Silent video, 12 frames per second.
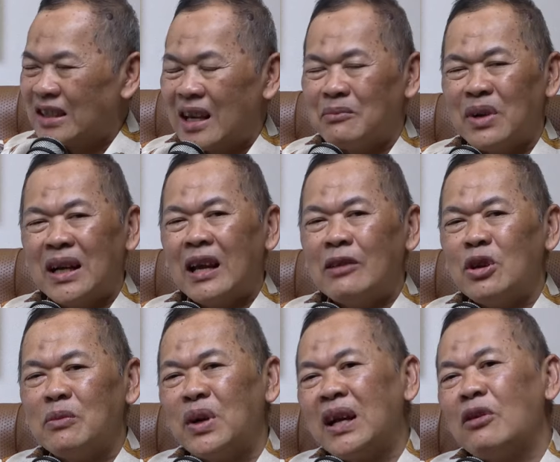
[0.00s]
example, if
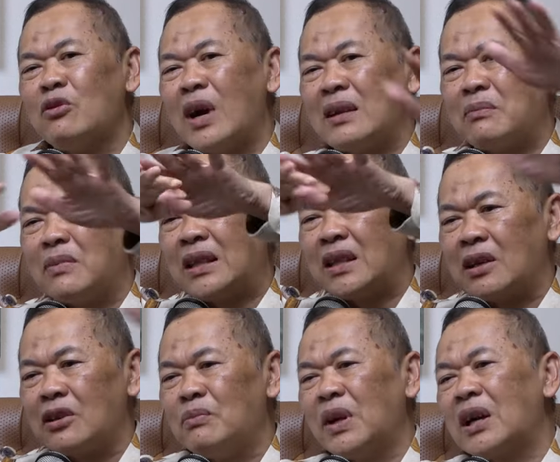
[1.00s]
you bring 1 meter
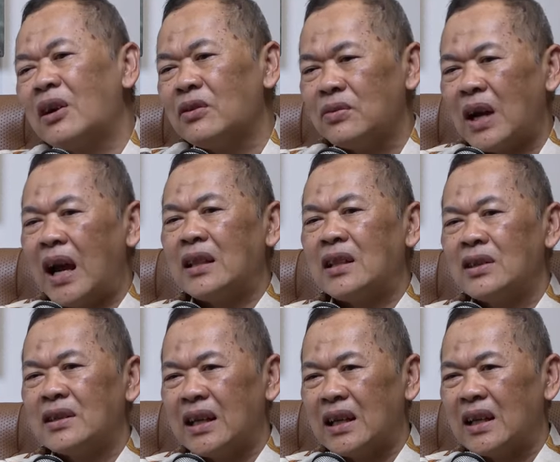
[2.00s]
cubic of
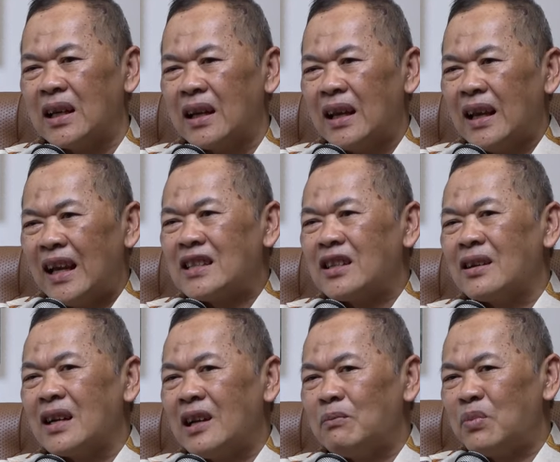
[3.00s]
hydrogen, it's
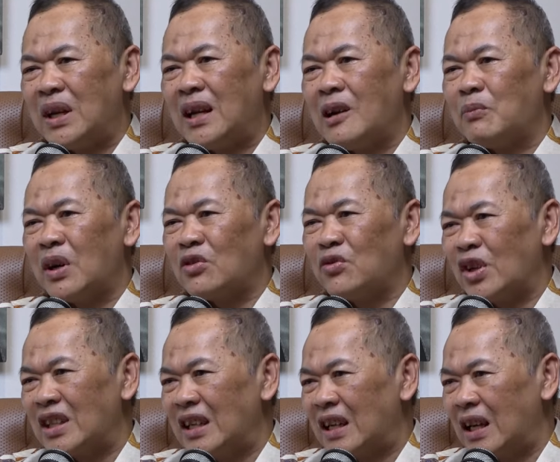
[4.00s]
only bring about
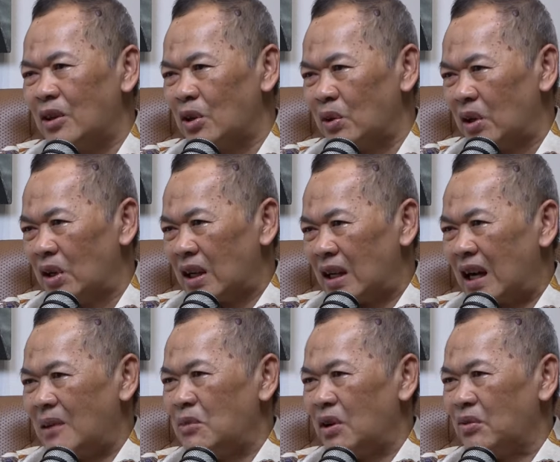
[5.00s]
40
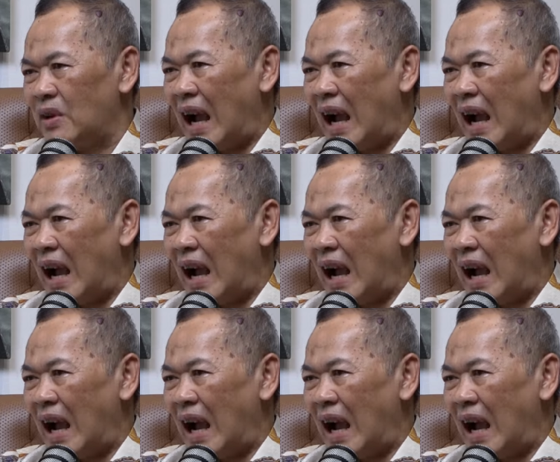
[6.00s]
kilogram of